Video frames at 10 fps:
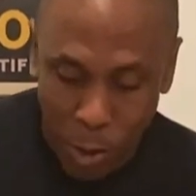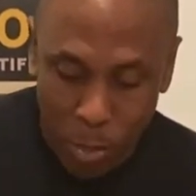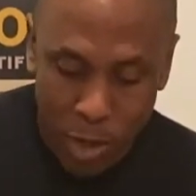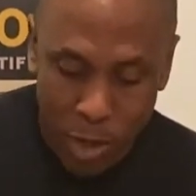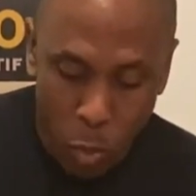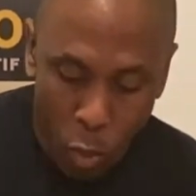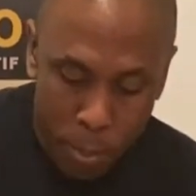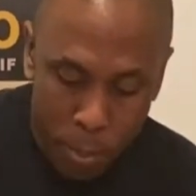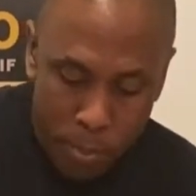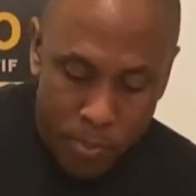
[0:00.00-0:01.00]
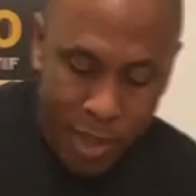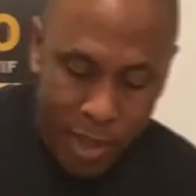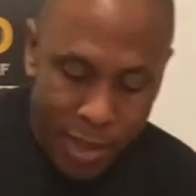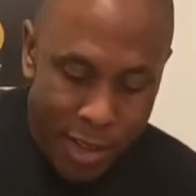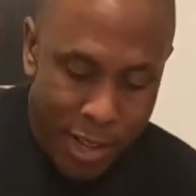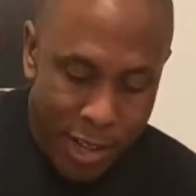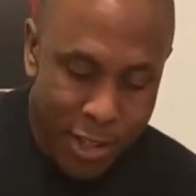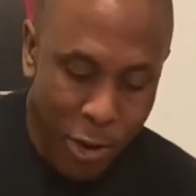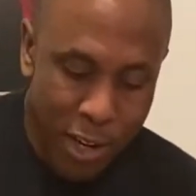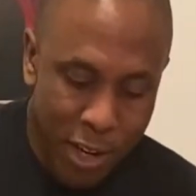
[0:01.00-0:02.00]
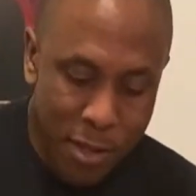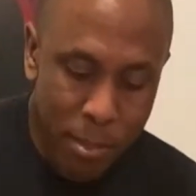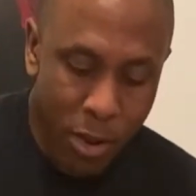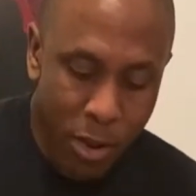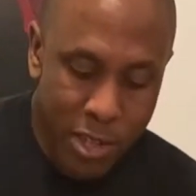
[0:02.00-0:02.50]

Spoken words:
pretty warm and it's starting to melt